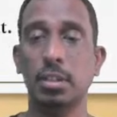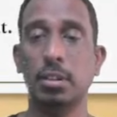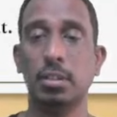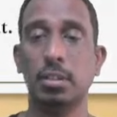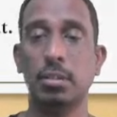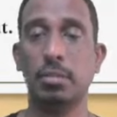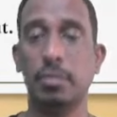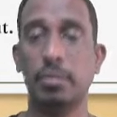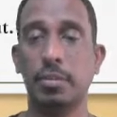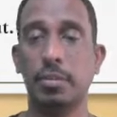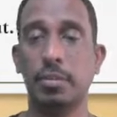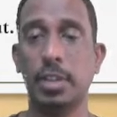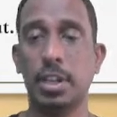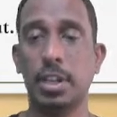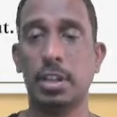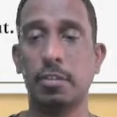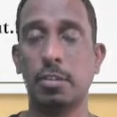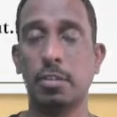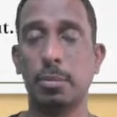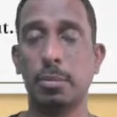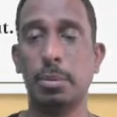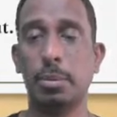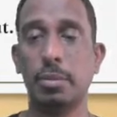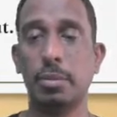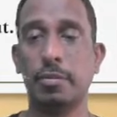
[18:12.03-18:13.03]
where it
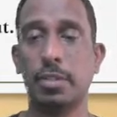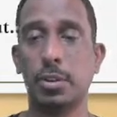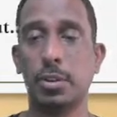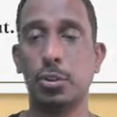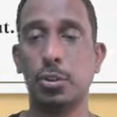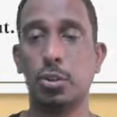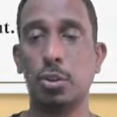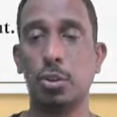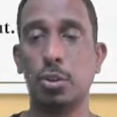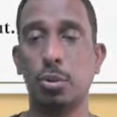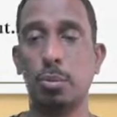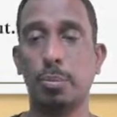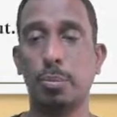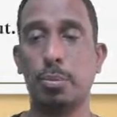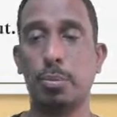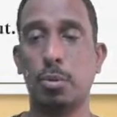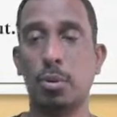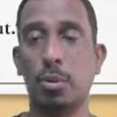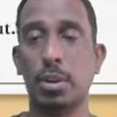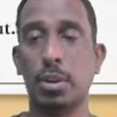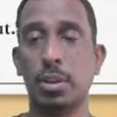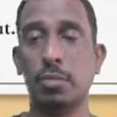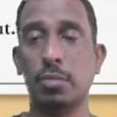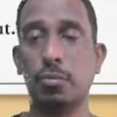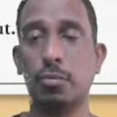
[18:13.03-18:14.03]
will be for
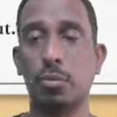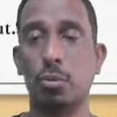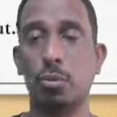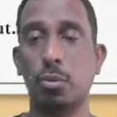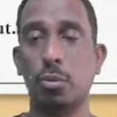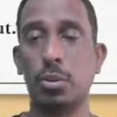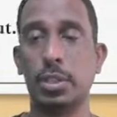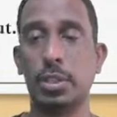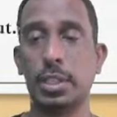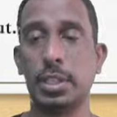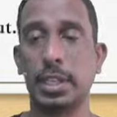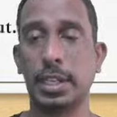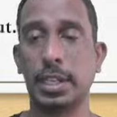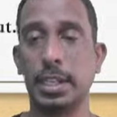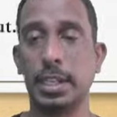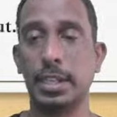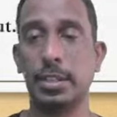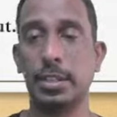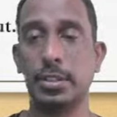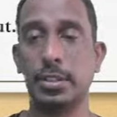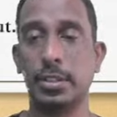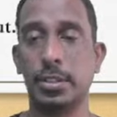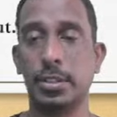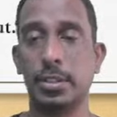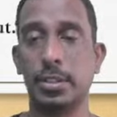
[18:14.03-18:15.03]
0.4
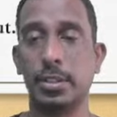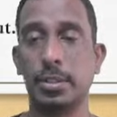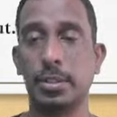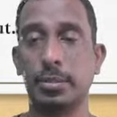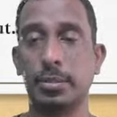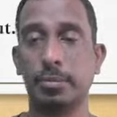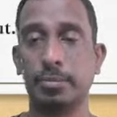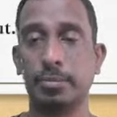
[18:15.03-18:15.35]
seconds.